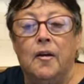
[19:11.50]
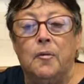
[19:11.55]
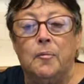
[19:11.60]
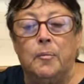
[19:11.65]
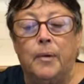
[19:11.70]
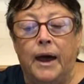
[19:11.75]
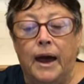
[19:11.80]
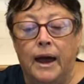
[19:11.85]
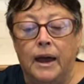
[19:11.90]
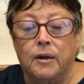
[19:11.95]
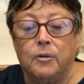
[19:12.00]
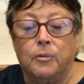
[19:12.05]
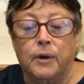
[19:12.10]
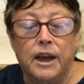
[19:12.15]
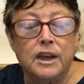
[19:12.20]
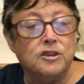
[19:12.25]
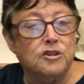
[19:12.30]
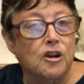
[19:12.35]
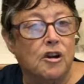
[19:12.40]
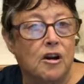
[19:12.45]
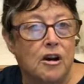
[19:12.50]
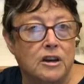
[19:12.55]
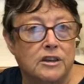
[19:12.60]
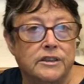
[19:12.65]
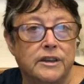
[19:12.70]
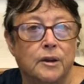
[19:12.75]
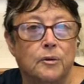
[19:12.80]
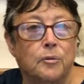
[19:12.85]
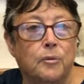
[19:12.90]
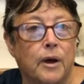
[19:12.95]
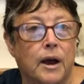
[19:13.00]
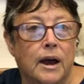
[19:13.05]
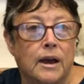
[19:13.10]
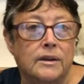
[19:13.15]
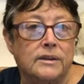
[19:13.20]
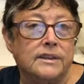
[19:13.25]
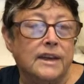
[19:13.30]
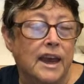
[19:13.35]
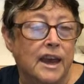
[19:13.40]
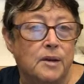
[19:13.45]
But Rachel Carson
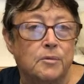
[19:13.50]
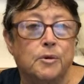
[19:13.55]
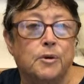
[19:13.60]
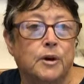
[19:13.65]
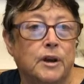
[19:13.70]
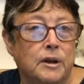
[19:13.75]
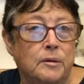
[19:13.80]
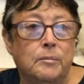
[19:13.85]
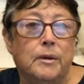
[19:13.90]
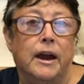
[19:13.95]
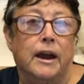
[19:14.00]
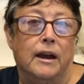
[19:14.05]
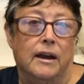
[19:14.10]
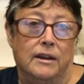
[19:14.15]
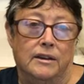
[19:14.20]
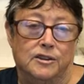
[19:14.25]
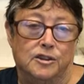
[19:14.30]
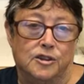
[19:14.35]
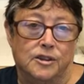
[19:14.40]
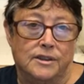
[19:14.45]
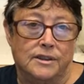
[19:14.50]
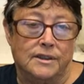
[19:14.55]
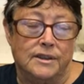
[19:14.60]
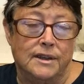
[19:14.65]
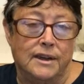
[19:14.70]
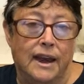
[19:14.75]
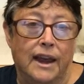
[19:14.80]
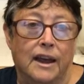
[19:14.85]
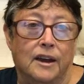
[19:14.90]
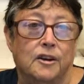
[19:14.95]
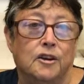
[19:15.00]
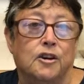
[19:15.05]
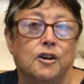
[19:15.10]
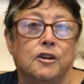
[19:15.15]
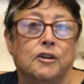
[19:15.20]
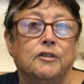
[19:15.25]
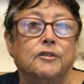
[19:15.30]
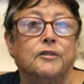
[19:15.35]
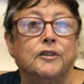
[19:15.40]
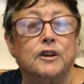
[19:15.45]
was a marine biologist and
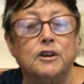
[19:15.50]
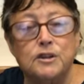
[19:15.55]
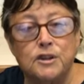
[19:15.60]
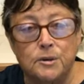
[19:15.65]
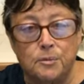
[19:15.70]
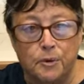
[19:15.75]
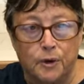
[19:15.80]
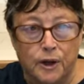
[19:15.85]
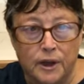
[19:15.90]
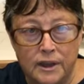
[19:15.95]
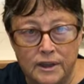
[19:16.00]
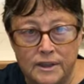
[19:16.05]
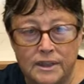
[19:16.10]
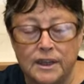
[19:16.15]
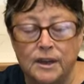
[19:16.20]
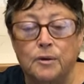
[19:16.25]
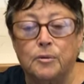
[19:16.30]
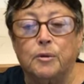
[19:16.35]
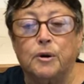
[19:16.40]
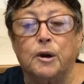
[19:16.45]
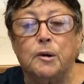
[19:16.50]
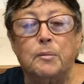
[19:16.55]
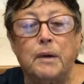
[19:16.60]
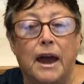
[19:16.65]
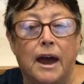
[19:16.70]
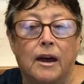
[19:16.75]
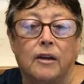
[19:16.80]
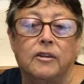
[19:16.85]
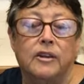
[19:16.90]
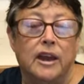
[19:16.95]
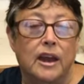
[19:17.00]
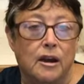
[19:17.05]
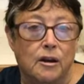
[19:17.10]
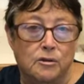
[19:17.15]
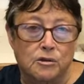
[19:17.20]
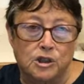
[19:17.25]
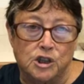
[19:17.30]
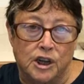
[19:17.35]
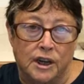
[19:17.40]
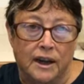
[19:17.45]
her first books were about the
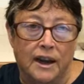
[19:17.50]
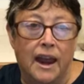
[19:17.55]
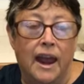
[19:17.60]
ocean.